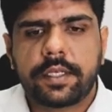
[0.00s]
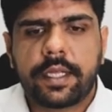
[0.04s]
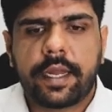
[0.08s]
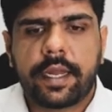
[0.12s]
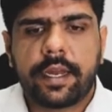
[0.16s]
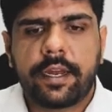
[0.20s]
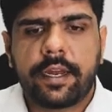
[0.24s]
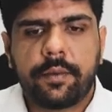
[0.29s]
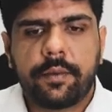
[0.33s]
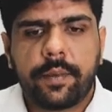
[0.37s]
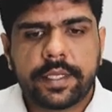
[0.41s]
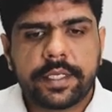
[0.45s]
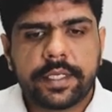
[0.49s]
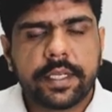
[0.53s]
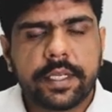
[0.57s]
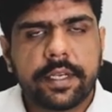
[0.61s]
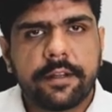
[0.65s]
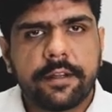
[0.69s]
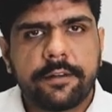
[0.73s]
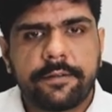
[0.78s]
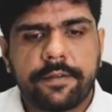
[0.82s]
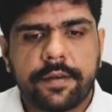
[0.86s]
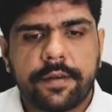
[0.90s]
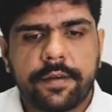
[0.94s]
They're investing
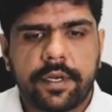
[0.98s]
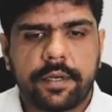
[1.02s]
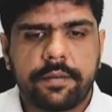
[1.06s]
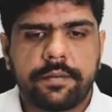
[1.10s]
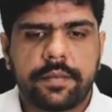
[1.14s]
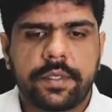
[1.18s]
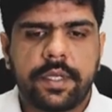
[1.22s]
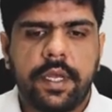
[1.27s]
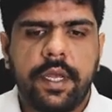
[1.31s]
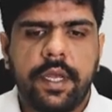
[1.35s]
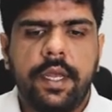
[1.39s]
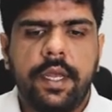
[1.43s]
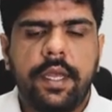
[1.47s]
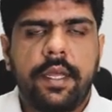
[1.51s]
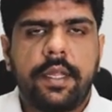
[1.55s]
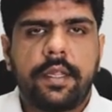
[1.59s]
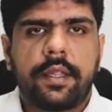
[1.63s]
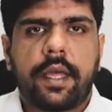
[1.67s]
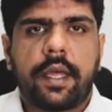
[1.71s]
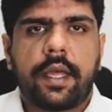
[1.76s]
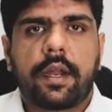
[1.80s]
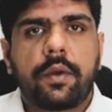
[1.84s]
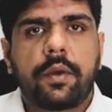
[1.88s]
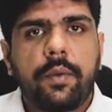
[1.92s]
in firms,
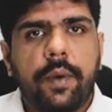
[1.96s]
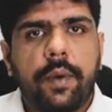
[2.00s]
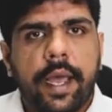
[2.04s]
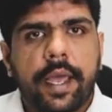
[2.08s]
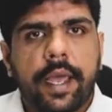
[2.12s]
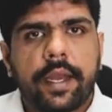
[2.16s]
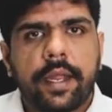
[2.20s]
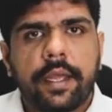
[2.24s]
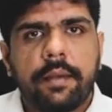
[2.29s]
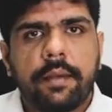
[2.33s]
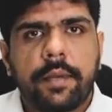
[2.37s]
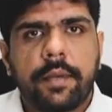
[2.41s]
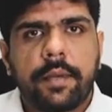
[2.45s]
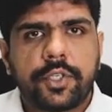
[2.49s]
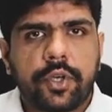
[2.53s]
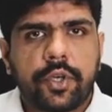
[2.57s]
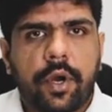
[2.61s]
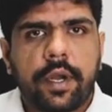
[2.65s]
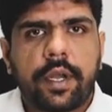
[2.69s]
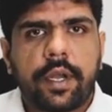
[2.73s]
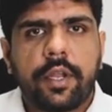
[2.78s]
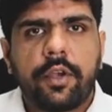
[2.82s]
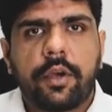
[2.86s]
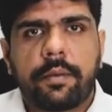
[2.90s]
they're acquiring
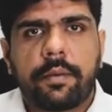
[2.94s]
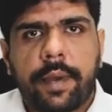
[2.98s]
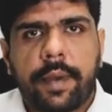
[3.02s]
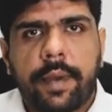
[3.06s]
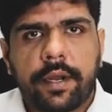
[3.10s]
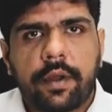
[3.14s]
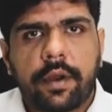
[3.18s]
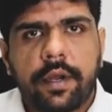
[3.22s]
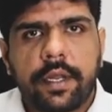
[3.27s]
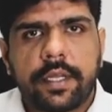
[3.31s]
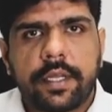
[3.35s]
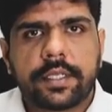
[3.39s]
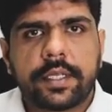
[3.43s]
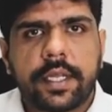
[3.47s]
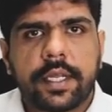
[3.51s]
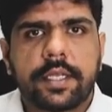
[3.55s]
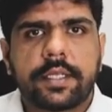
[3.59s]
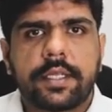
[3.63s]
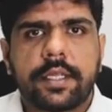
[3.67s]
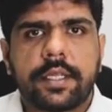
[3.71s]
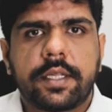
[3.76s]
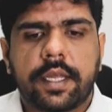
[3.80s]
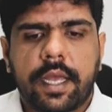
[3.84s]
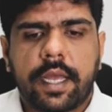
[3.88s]
majority or minority
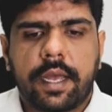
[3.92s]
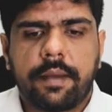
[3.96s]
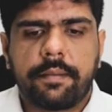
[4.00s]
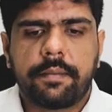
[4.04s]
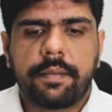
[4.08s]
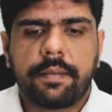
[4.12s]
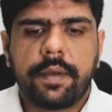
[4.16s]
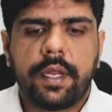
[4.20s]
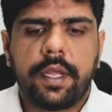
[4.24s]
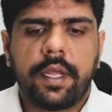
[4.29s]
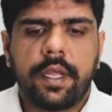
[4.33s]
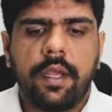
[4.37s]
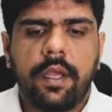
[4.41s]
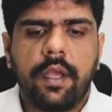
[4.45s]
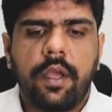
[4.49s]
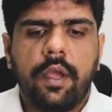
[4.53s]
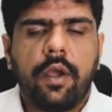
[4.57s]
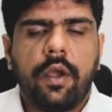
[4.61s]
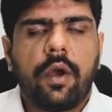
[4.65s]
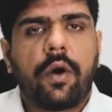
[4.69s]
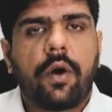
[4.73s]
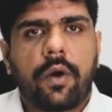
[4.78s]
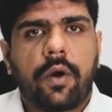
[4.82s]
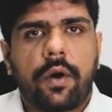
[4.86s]
stakes in the company,
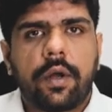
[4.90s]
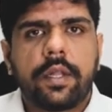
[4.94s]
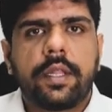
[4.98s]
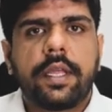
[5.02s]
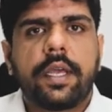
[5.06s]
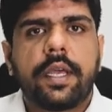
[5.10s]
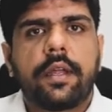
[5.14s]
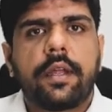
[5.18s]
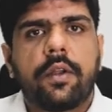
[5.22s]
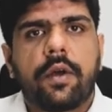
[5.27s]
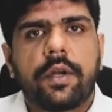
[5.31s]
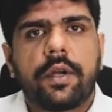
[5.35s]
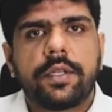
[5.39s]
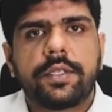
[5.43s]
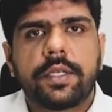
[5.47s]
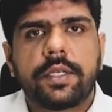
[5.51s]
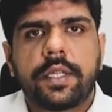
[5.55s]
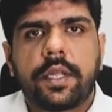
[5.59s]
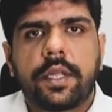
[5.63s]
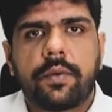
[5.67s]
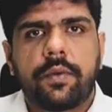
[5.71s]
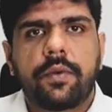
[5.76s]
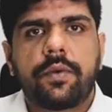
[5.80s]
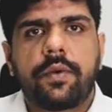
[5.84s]
or they're launching
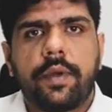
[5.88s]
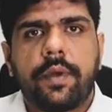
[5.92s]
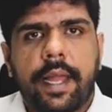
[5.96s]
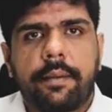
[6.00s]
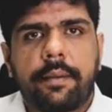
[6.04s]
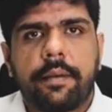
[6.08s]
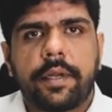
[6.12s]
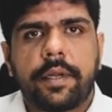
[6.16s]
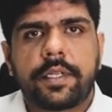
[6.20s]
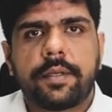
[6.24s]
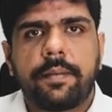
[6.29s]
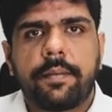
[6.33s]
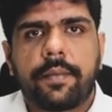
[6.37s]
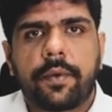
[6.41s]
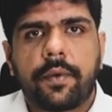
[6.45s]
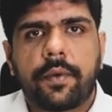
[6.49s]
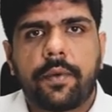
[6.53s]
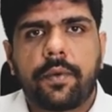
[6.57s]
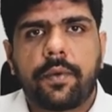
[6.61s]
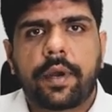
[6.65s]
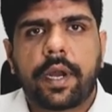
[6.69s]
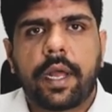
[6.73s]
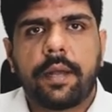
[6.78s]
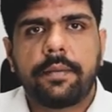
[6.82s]
their own collaboration
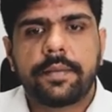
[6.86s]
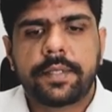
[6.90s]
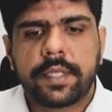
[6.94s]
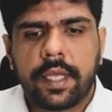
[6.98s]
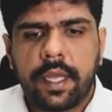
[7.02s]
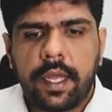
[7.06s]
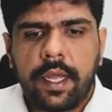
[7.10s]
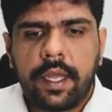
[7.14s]
programs.